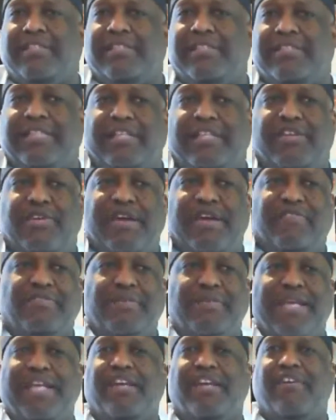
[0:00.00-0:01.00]
It's like, you have to
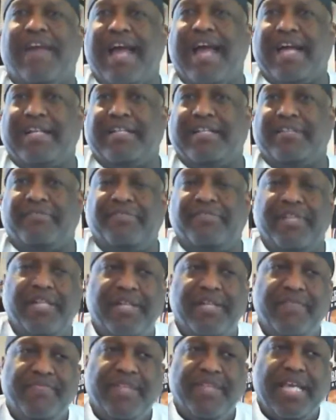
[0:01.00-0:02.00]
be interactive.
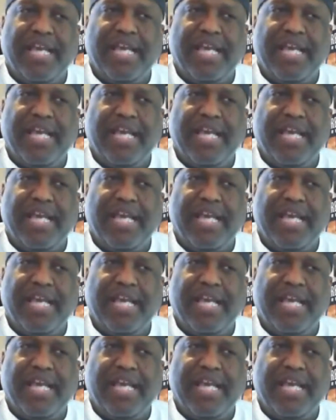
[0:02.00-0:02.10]
Mm-hmm.